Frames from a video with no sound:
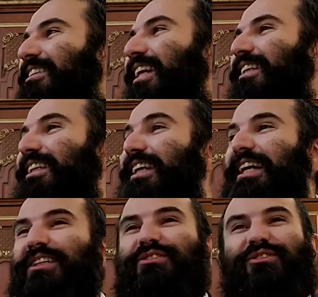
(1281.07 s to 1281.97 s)
said,
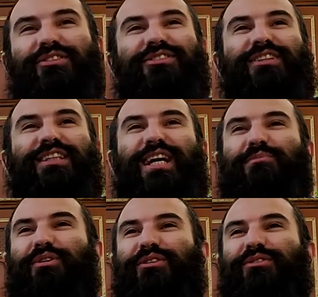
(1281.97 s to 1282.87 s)
and he took this
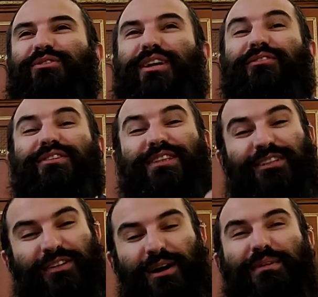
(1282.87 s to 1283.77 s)
Yiriyah, brought it to his Rav, and said,
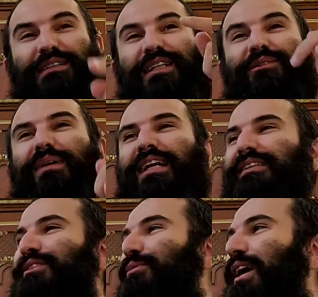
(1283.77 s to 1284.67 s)
the rabbi said, buy
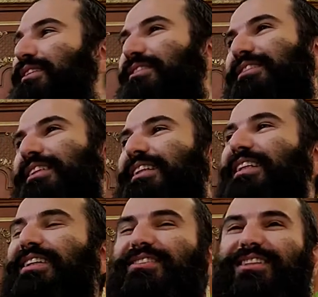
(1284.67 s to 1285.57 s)
this one.
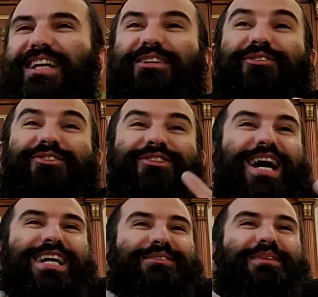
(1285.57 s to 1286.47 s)
He's like, he was
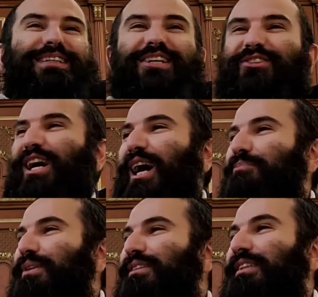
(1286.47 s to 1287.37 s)
shocked by the
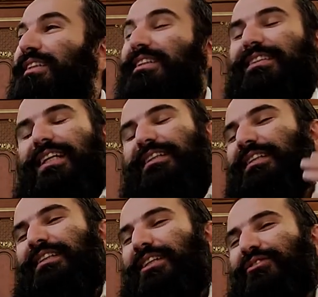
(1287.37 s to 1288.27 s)
Hashgacha Pratit. He said he
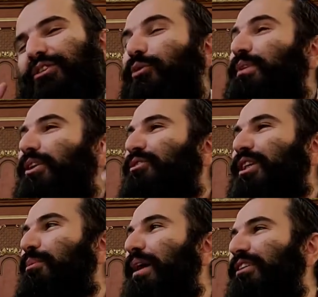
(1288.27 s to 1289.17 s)
didn't even hope that he was
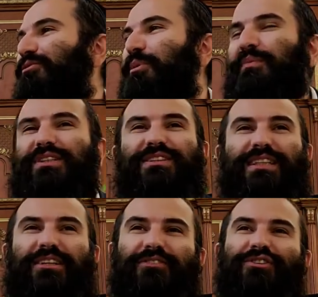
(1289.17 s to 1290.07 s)
going to buy it from him. He just
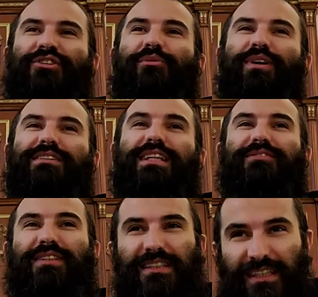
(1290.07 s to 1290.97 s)
said, if Hashem wants, I'll
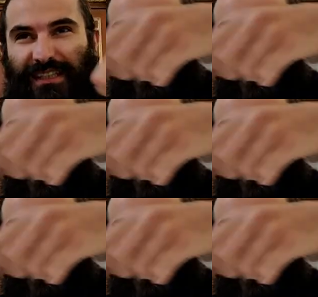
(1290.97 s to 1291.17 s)
have the deal.